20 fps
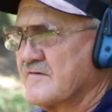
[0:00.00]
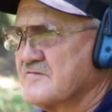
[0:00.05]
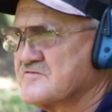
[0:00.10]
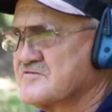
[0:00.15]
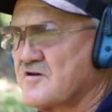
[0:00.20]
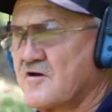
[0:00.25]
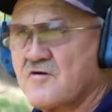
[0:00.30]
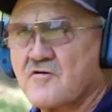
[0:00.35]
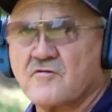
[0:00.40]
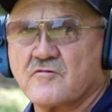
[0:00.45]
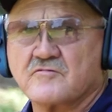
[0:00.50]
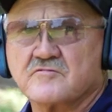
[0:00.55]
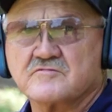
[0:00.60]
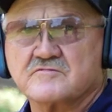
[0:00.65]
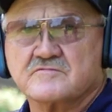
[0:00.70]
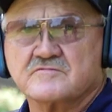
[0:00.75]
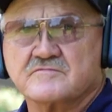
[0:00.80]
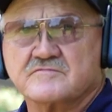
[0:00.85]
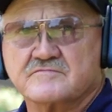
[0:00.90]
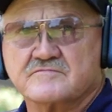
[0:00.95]
So,
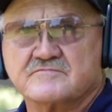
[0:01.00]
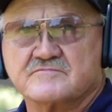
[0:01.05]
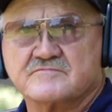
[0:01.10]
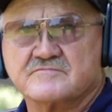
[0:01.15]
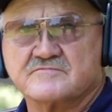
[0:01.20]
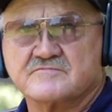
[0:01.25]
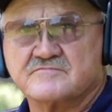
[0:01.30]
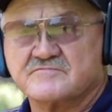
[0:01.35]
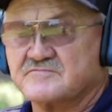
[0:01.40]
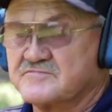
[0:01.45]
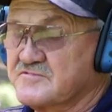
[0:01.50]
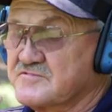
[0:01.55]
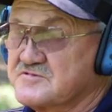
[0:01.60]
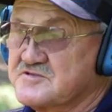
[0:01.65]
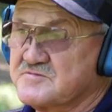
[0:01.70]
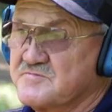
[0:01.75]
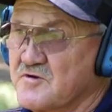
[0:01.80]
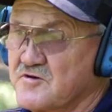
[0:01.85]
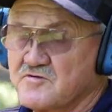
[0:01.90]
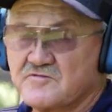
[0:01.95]

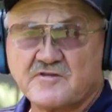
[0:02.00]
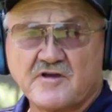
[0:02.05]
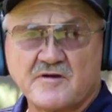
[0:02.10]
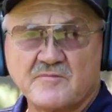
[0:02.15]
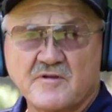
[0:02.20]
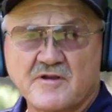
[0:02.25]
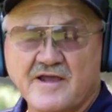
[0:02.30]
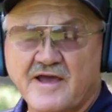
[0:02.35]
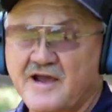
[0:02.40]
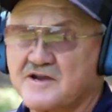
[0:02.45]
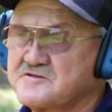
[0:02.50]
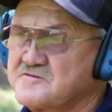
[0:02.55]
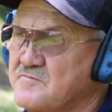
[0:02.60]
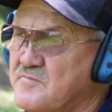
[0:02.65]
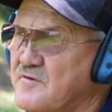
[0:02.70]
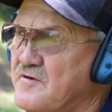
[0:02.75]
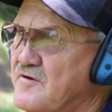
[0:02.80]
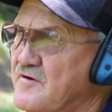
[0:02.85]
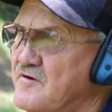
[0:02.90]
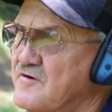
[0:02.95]
smooth double action
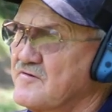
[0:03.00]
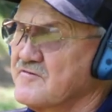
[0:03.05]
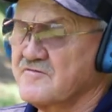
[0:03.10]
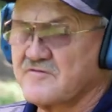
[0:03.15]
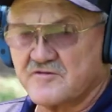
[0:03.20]
pull,